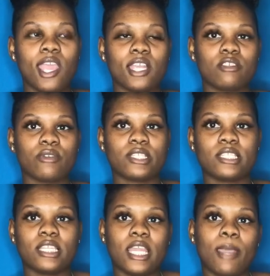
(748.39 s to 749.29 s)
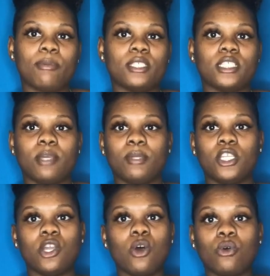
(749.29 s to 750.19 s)
Interested in that, please let
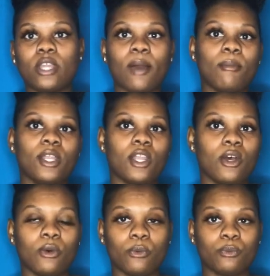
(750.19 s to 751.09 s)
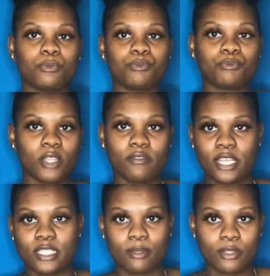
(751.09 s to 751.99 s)
me know down below if
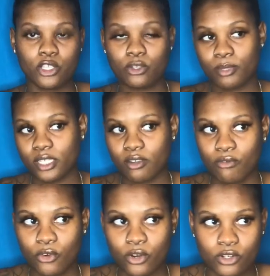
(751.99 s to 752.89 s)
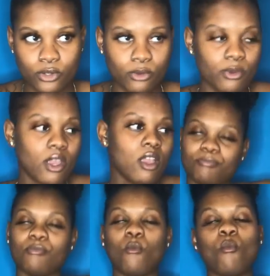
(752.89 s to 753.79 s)
that's something you'll be looking forward to.
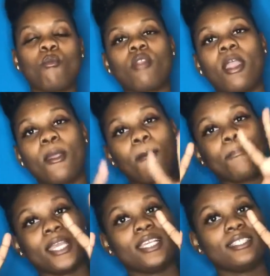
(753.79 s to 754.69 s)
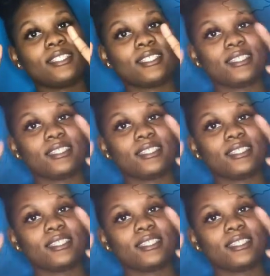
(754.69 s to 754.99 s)
Peace.